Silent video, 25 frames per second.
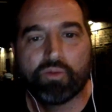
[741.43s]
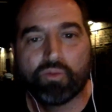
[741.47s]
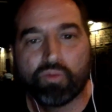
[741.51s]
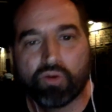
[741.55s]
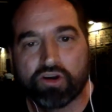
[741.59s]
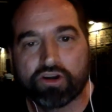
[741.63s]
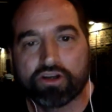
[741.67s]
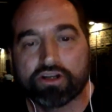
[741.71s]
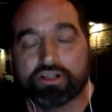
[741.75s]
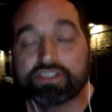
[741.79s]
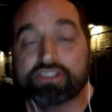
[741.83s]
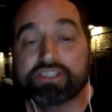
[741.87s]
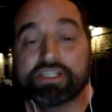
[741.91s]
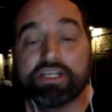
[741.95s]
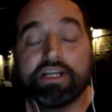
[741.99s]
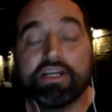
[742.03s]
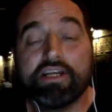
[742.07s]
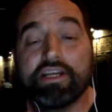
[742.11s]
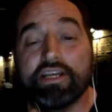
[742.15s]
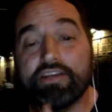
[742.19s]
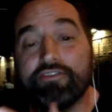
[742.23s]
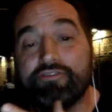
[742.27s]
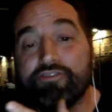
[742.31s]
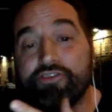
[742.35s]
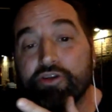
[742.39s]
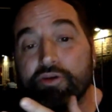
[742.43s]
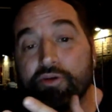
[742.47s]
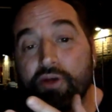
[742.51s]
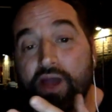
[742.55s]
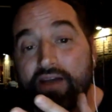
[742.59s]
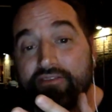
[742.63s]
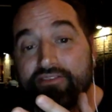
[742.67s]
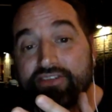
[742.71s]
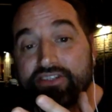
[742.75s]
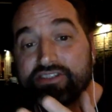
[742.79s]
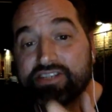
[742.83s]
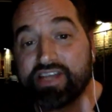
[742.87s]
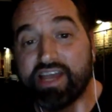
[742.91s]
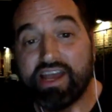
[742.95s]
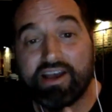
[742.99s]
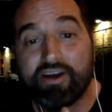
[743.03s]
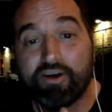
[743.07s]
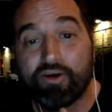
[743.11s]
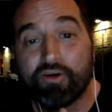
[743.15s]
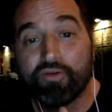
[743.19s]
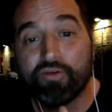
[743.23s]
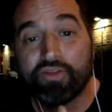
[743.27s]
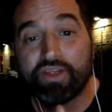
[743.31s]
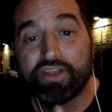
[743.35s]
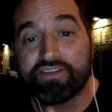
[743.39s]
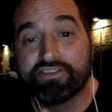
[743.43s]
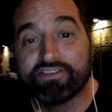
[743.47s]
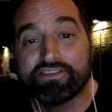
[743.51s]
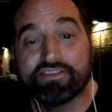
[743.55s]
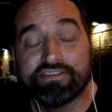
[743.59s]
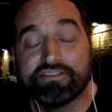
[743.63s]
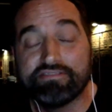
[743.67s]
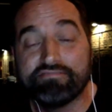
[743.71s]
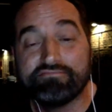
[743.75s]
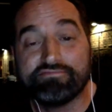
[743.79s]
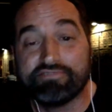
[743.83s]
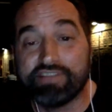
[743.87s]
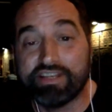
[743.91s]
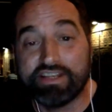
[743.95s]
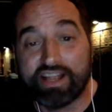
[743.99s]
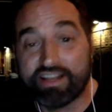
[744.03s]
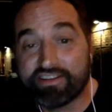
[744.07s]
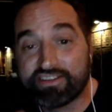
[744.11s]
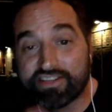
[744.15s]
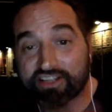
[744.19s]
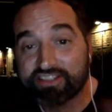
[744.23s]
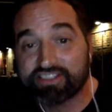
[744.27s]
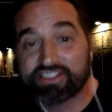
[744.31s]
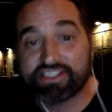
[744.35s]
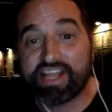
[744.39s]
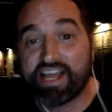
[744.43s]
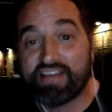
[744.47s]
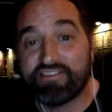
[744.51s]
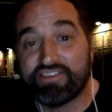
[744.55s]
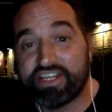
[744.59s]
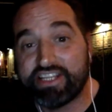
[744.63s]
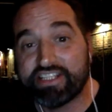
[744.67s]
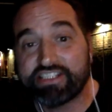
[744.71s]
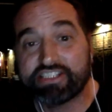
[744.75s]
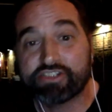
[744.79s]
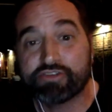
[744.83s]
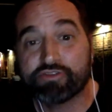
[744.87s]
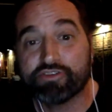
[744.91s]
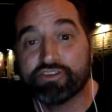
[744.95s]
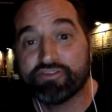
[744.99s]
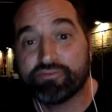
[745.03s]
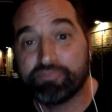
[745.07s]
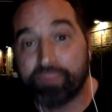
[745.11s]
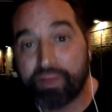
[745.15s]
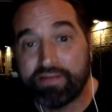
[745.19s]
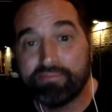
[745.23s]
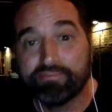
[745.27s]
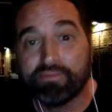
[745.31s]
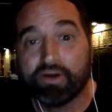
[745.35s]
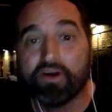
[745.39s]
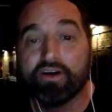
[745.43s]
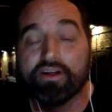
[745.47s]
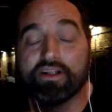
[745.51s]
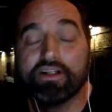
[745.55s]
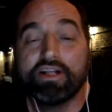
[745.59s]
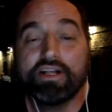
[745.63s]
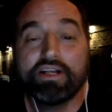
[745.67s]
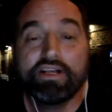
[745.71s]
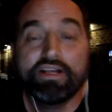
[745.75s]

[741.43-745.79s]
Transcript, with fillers: it works if you have a town that doesn't have a history of pinball.